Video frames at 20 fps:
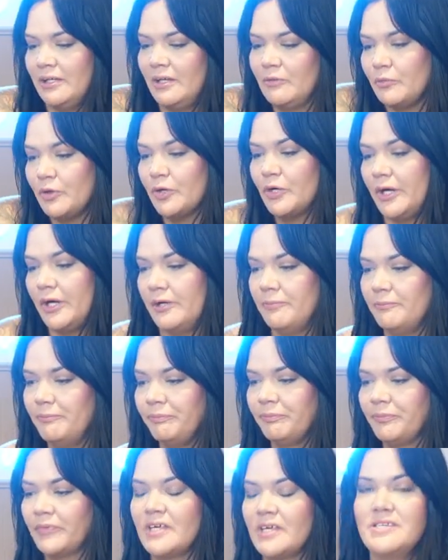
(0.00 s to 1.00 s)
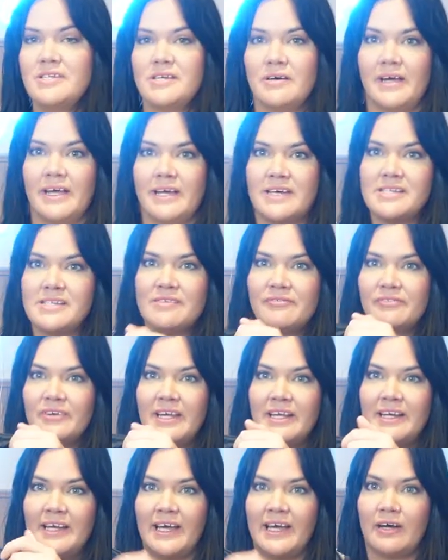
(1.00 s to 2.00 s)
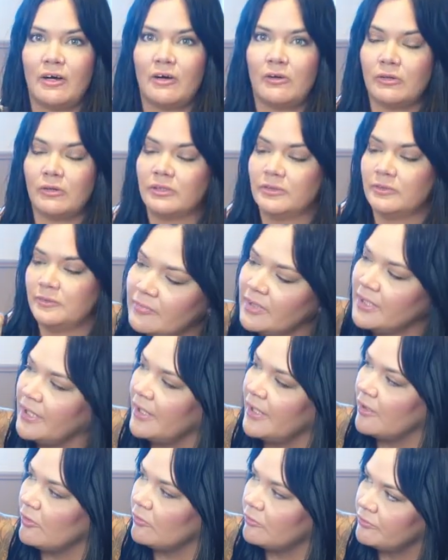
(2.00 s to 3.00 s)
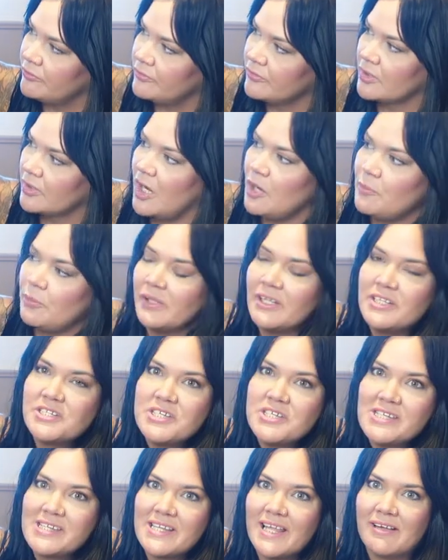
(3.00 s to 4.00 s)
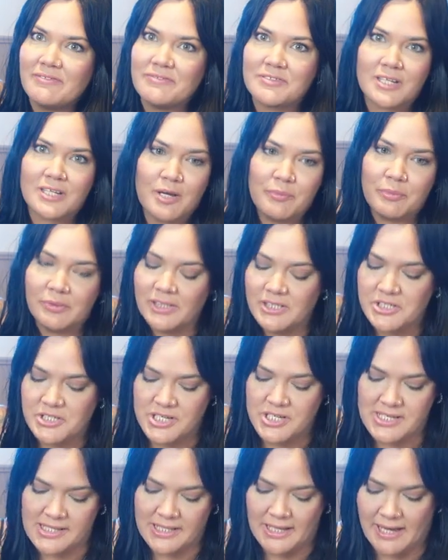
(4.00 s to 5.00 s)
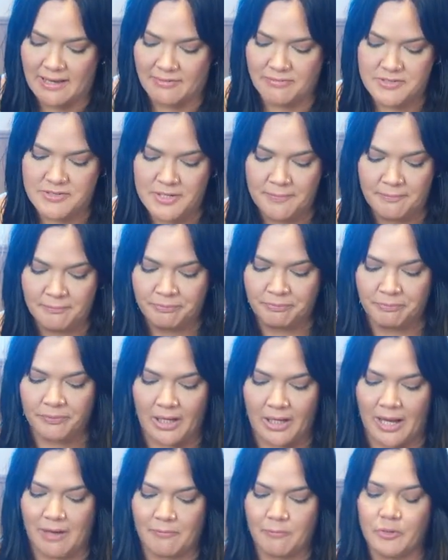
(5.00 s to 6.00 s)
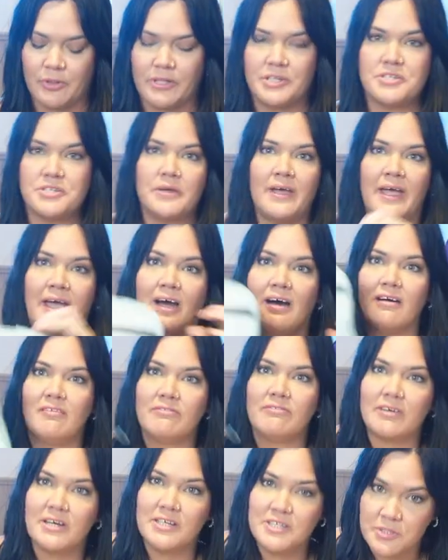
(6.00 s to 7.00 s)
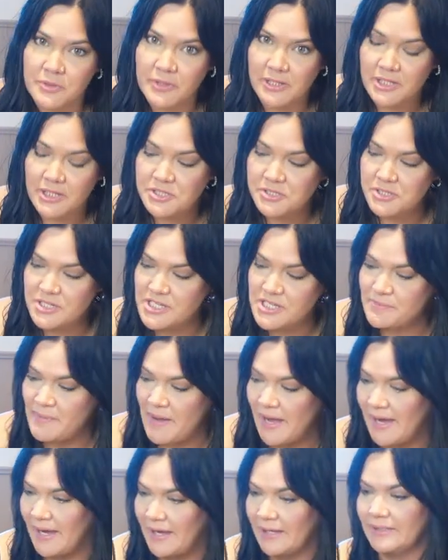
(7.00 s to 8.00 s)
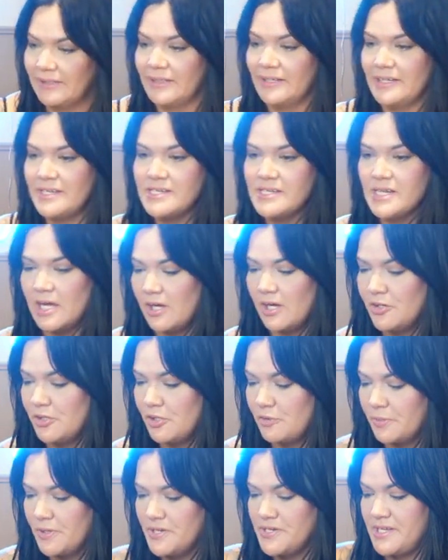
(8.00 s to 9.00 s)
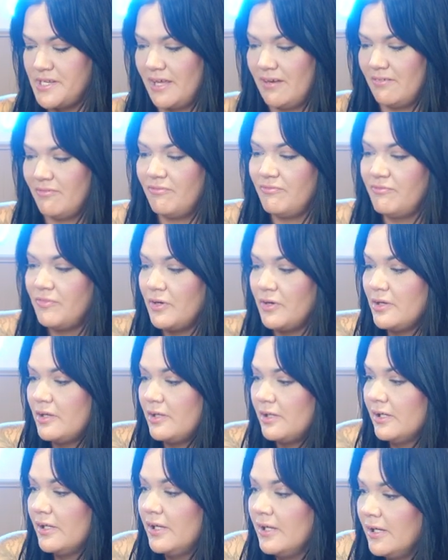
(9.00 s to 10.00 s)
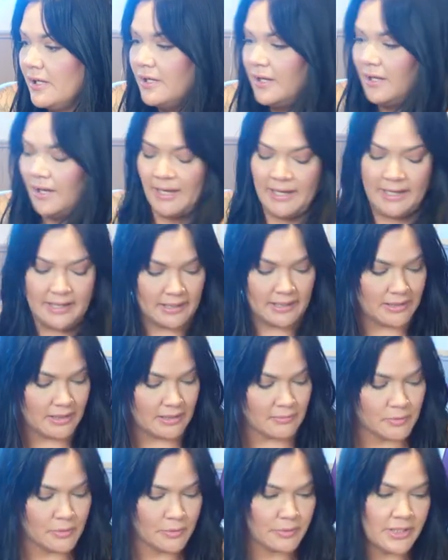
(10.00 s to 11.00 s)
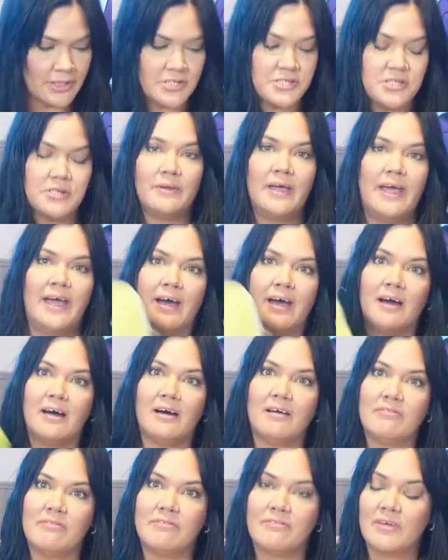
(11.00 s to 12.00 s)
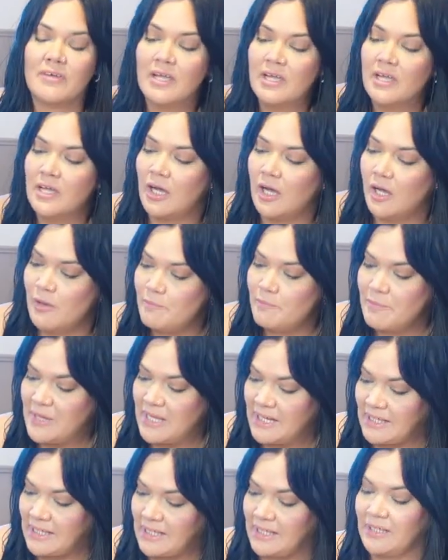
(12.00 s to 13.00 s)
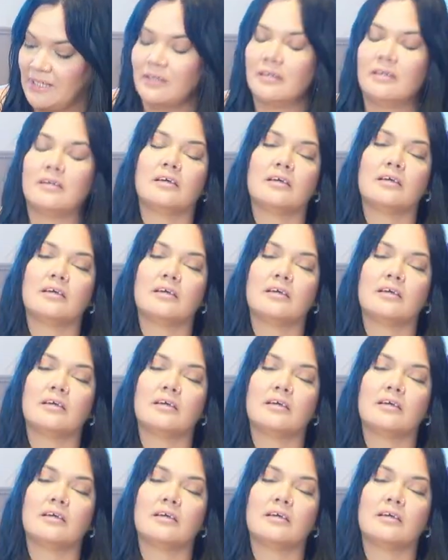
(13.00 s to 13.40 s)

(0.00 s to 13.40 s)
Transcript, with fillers: of my rule. So as of right now, you know, a couple inches left, couple inches left. I'm going to have a toiletries bag that is 100% full, and I'm going to have a mini